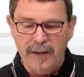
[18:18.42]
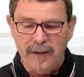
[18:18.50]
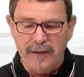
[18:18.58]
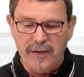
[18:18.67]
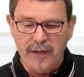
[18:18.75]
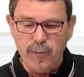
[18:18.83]

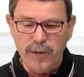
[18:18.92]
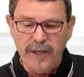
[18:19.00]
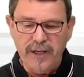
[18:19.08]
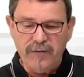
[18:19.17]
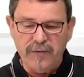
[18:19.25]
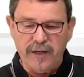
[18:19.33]
Then we
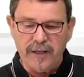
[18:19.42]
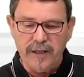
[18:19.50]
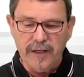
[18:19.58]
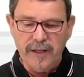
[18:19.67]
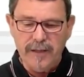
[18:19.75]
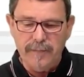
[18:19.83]
need
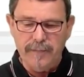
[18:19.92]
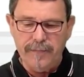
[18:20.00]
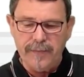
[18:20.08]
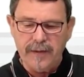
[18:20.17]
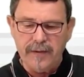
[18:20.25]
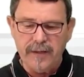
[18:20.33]
finally
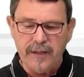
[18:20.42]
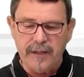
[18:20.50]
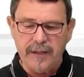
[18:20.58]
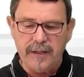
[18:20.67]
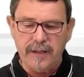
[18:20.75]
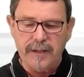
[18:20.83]

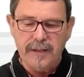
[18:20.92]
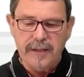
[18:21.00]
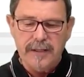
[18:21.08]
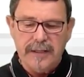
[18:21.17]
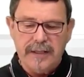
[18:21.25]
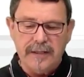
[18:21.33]
the
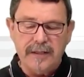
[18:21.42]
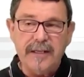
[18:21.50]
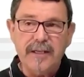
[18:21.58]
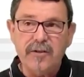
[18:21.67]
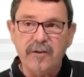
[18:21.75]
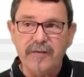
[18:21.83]

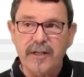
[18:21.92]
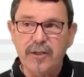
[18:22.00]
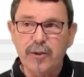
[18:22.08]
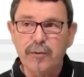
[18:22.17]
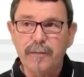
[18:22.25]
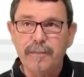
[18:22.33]
heating
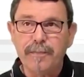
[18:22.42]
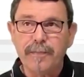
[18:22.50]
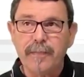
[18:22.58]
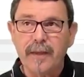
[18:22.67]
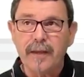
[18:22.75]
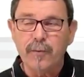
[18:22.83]
value.
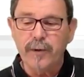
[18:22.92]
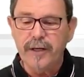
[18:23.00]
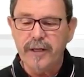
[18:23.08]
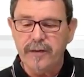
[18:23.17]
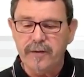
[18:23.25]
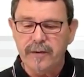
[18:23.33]
We
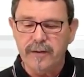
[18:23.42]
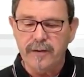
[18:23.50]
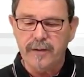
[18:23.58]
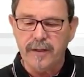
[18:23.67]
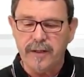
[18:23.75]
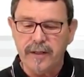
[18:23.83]
need
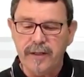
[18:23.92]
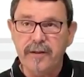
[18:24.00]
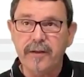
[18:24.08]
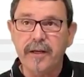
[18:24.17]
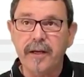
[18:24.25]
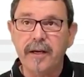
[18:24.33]
the
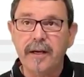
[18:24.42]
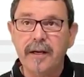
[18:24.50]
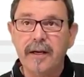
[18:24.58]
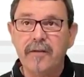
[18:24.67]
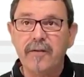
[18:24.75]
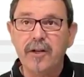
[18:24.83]
heating
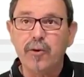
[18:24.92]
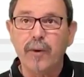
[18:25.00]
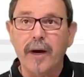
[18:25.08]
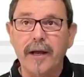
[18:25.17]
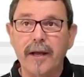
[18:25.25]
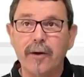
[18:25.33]
value
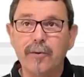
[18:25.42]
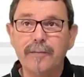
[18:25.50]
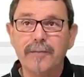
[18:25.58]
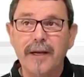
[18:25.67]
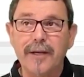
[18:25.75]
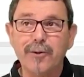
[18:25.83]
I/O,
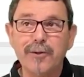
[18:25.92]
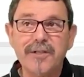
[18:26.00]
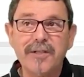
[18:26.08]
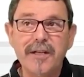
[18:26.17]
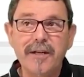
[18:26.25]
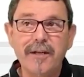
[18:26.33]
and you
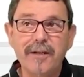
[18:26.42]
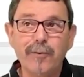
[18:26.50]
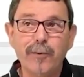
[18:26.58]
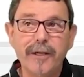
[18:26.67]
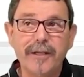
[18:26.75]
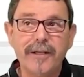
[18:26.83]
see here
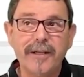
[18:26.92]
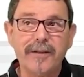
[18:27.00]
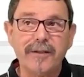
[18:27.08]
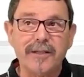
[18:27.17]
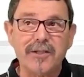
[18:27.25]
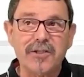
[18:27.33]
we take
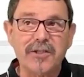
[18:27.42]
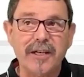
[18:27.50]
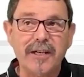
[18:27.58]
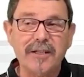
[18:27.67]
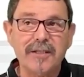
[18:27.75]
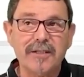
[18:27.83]
the
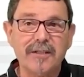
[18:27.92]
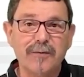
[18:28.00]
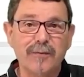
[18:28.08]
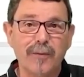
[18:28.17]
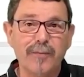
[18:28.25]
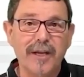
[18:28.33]
status
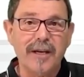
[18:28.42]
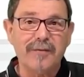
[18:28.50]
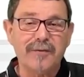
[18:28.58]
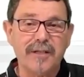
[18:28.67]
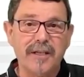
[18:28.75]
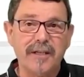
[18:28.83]
from the
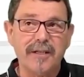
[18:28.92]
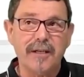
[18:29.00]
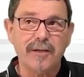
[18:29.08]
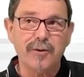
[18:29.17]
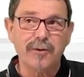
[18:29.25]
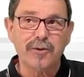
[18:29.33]
FCA
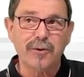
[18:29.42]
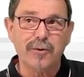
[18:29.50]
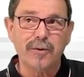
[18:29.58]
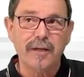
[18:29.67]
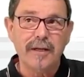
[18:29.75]
control